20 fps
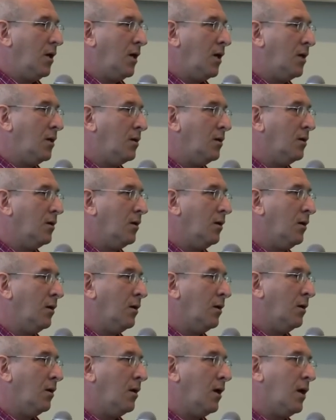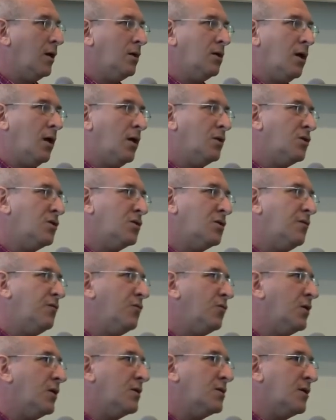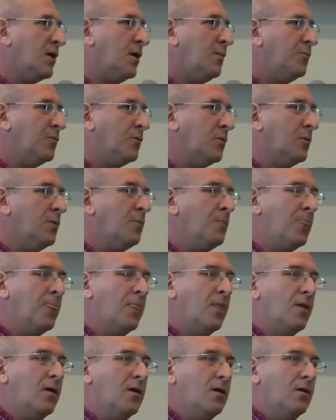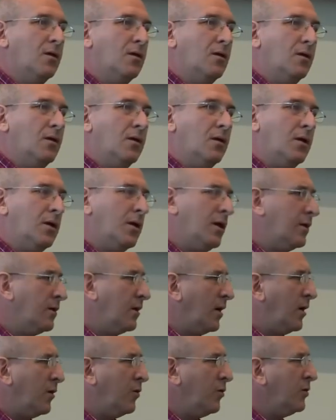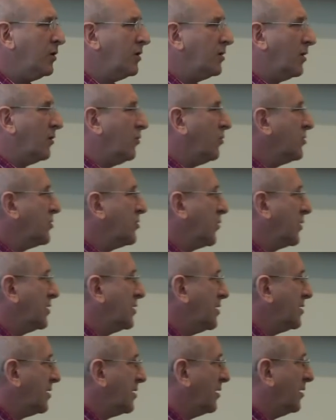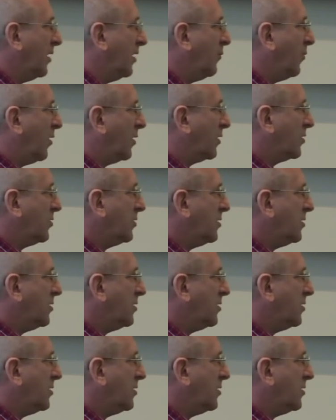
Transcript: And I just give you an example. And I heard it also exists in Denmark.